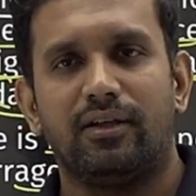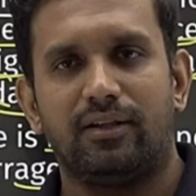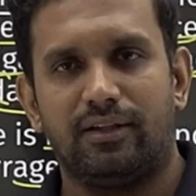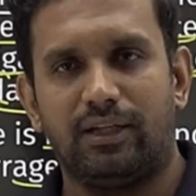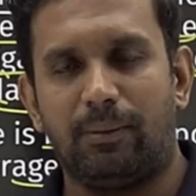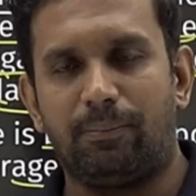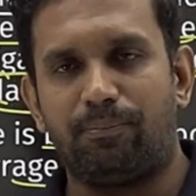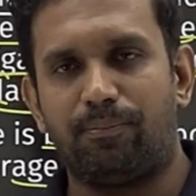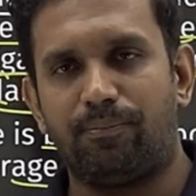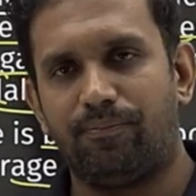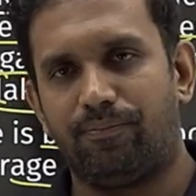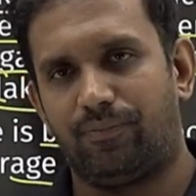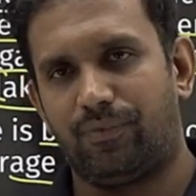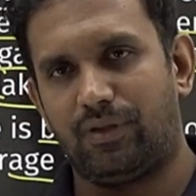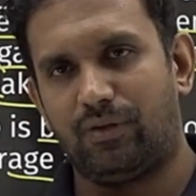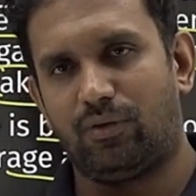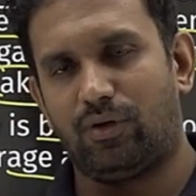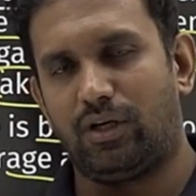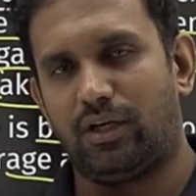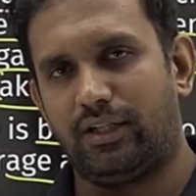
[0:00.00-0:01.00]

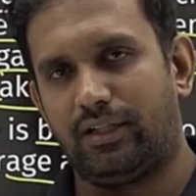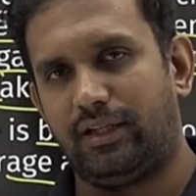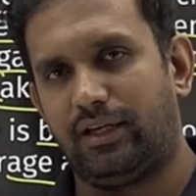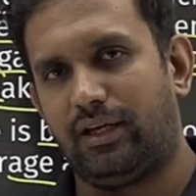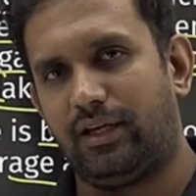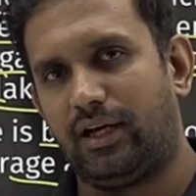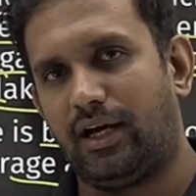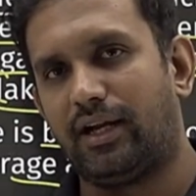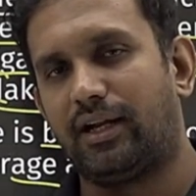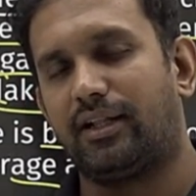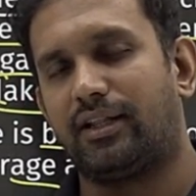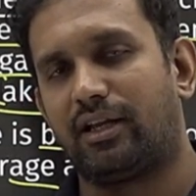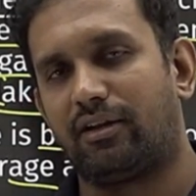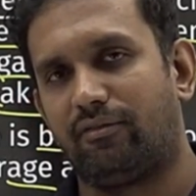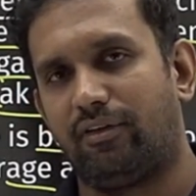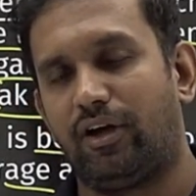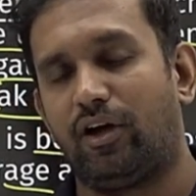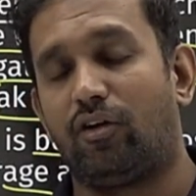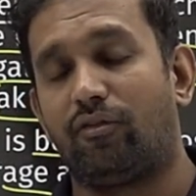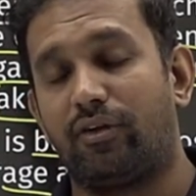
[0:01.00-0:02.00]
The another
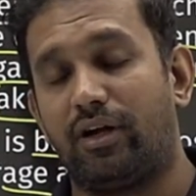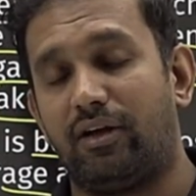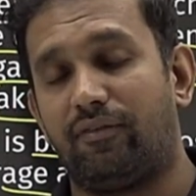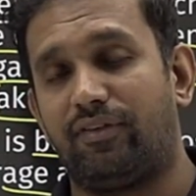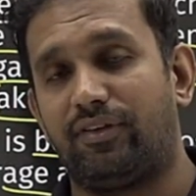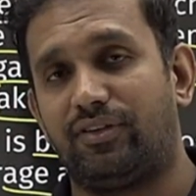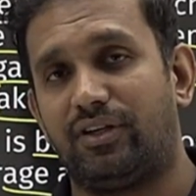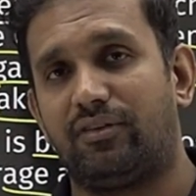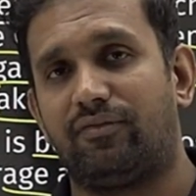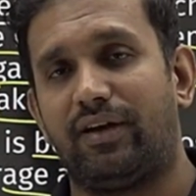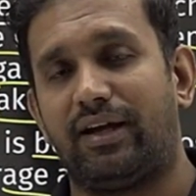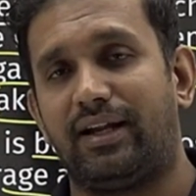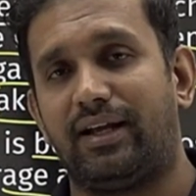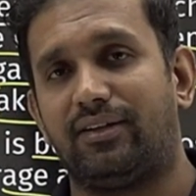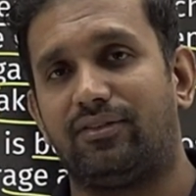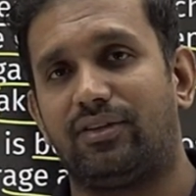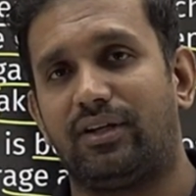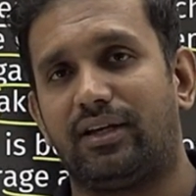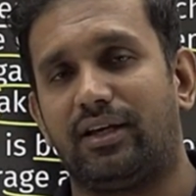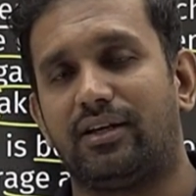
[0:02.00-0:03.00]
way of deficit
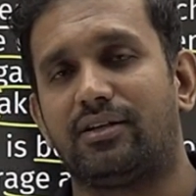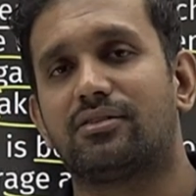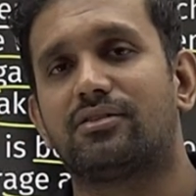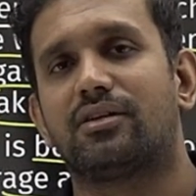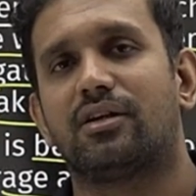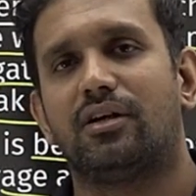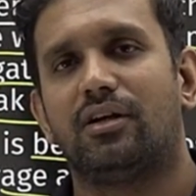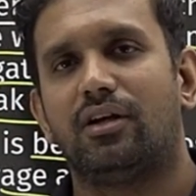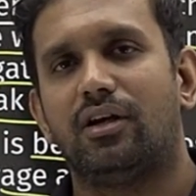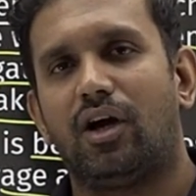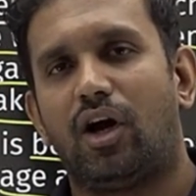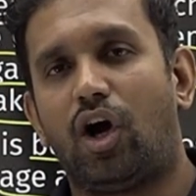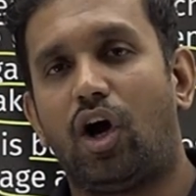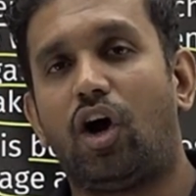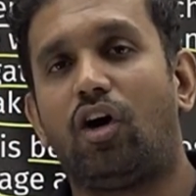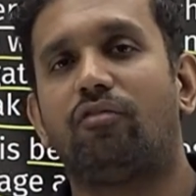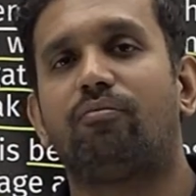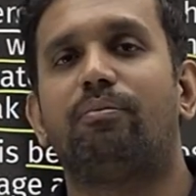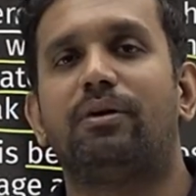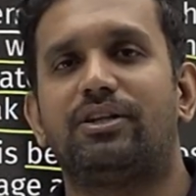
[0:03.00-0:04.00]
financing is
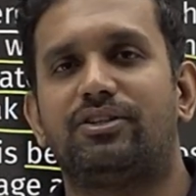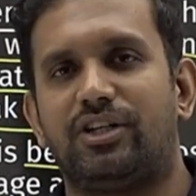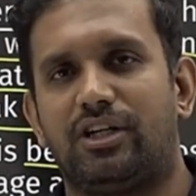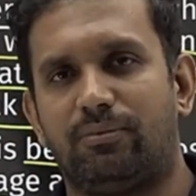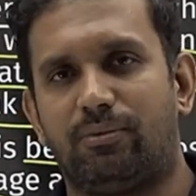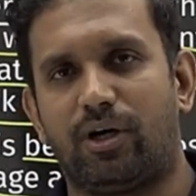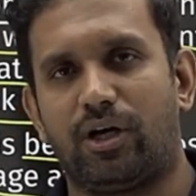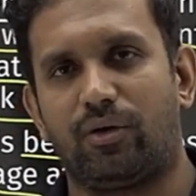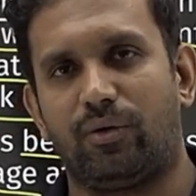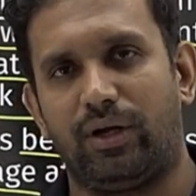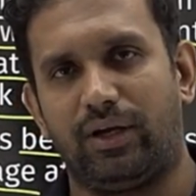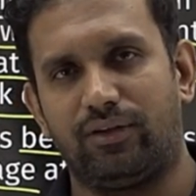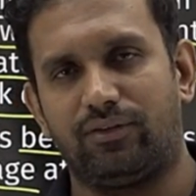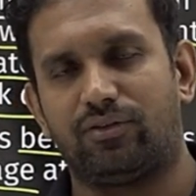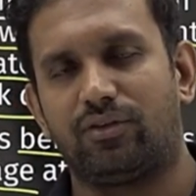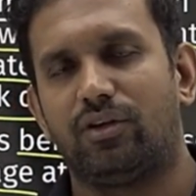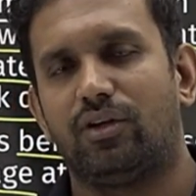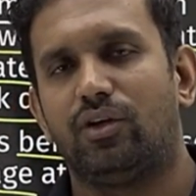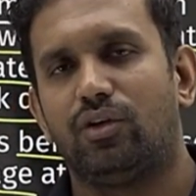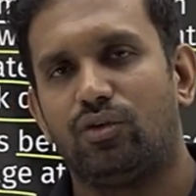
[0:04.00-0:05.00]
off-budget
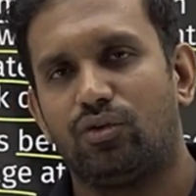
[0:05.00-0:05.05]
borrowings.